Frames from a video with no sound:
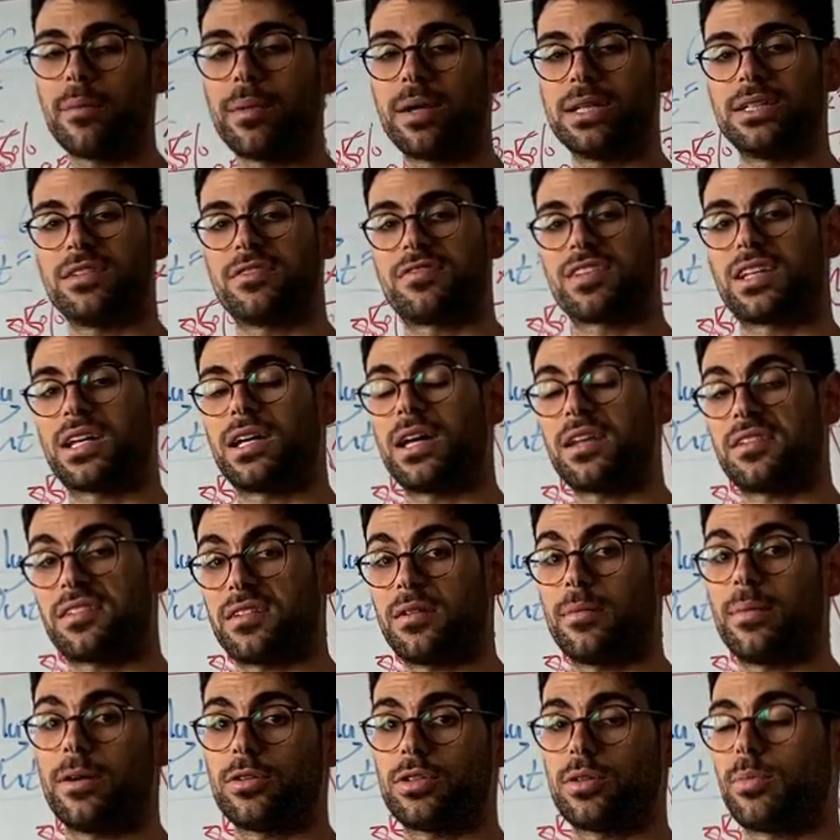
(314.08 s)
I discussed
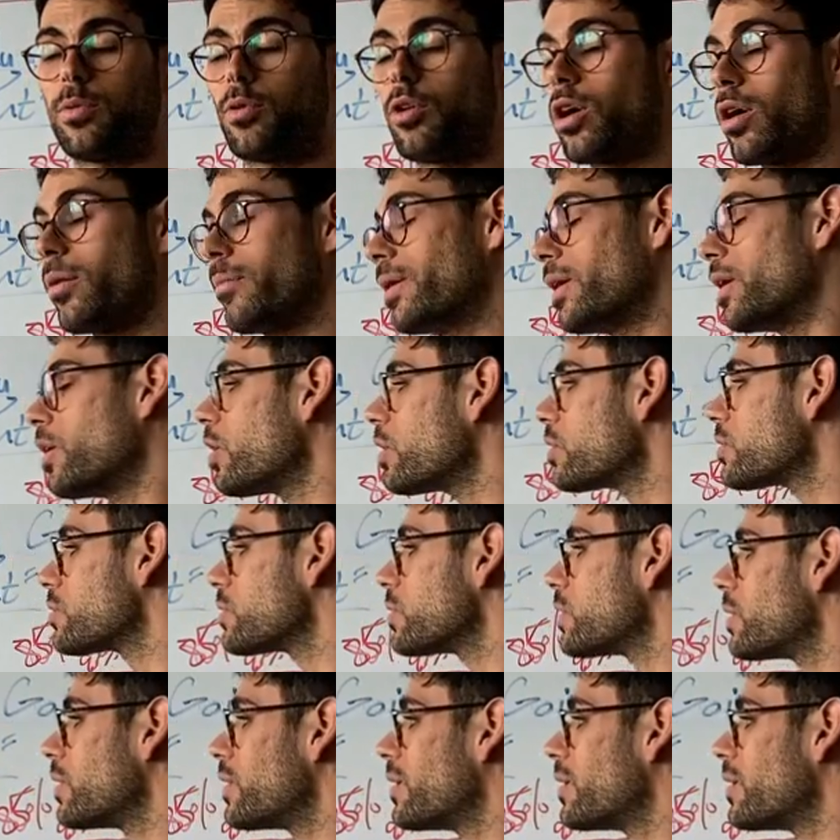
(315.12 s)
about the program a lot,